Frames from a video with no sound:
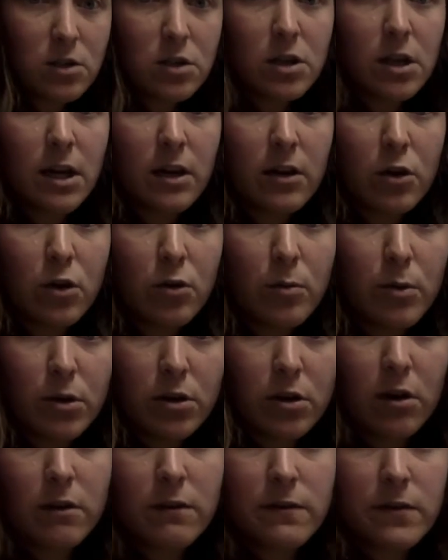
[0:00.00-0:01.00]
to get Cooper
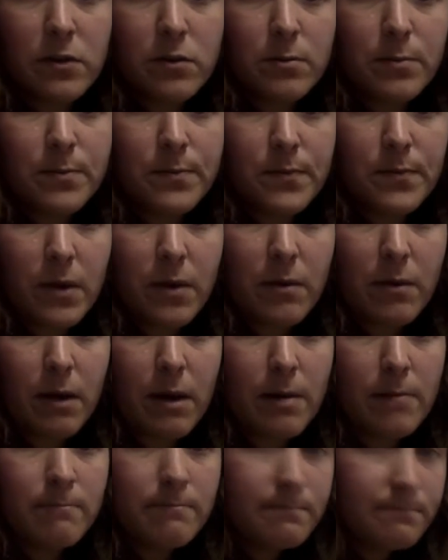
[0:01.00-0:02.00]
dog food.
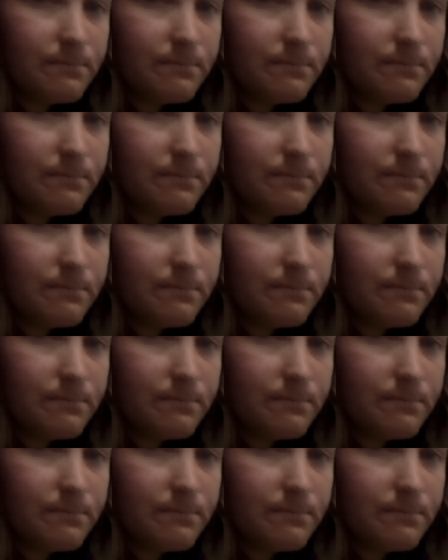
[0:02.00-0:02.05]
Okay?